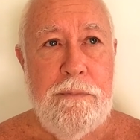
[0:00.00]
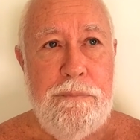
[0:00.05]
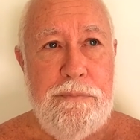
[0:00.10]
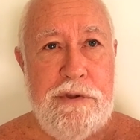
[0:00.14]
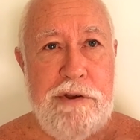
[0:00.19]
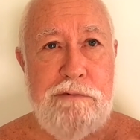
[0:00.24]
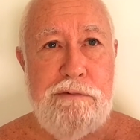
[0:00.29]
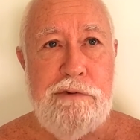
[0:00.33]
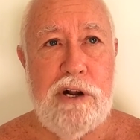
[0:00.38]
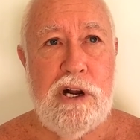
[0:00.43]

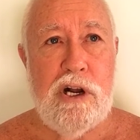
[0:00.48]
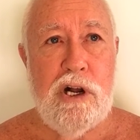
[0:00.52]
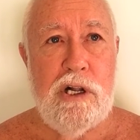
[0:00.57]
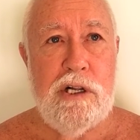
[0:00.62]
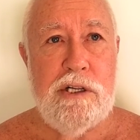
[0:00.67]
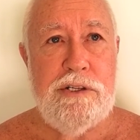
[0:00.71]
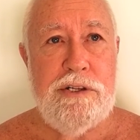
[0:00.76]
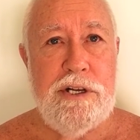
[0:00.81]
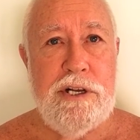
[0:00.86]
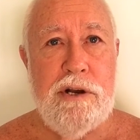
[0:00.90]

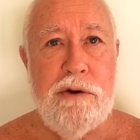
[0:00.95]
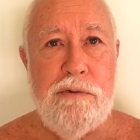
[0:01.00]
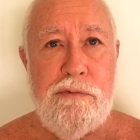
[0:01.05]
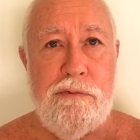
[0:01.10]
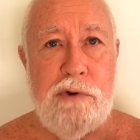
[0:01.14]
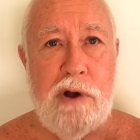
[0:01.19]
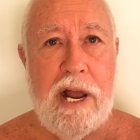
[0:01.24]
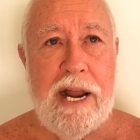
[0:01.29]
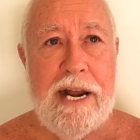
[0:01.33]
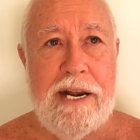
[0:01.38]
difficulty of
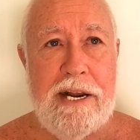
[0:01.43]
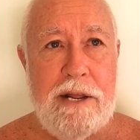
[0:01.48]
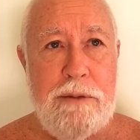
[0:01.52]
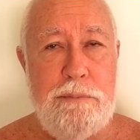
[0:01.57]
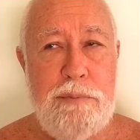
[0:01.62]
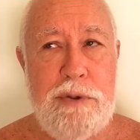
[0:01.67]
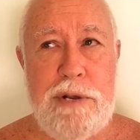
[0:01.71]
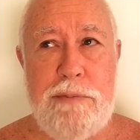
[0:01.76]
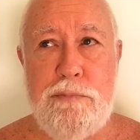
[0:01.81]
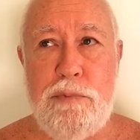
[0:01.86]
finding
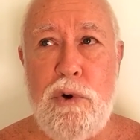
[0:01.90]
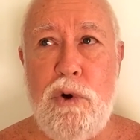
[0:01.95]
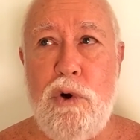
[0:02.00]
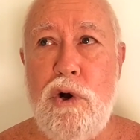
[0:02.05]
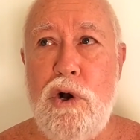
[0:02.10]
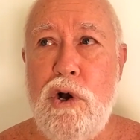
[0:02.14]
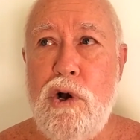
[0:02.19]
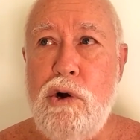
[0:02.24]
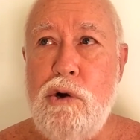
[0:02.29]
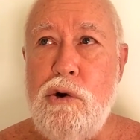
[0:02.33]
people
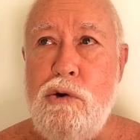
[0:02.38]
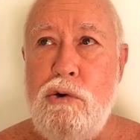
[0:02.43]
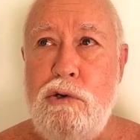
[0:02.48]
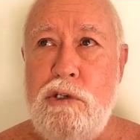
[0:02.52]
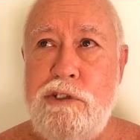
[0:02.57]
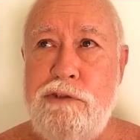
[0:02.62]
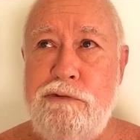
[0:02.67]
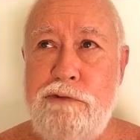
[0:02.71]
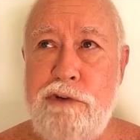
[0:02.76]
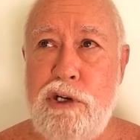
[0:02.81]

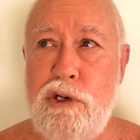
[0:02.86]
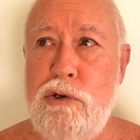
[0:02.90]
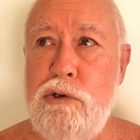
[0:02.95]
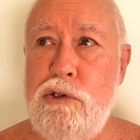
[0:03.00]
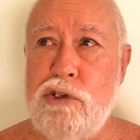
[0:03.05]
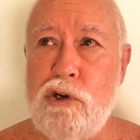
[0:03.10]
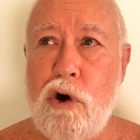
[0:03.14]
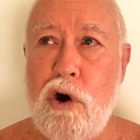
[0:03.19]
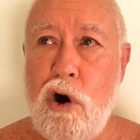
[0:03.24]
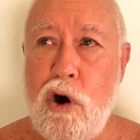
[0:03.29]
whose
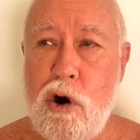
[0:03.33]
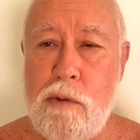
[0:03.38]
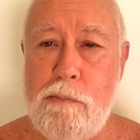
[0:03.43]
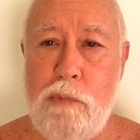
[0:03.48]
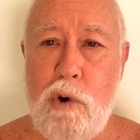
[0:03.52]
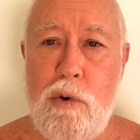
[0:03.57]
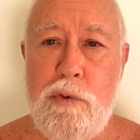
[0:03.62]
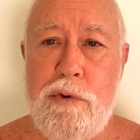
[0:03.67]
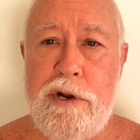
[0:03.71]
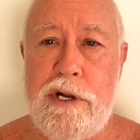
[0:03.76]
views are
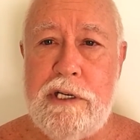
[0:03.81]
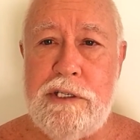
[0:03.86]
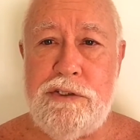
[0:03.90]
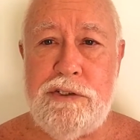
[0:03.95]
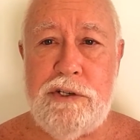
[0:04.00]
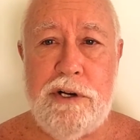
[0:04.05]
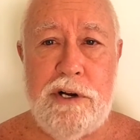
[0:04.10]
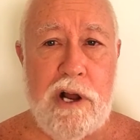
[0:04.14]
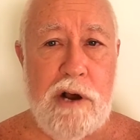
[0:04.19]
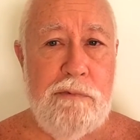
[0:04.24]
harmonious
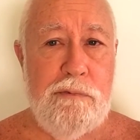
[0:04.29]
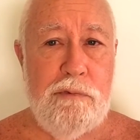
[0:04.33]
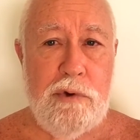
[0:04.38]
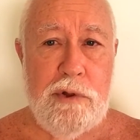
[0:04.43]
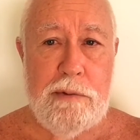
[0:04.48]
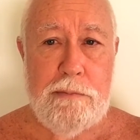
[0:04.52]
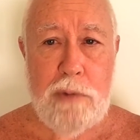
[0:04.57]
enough with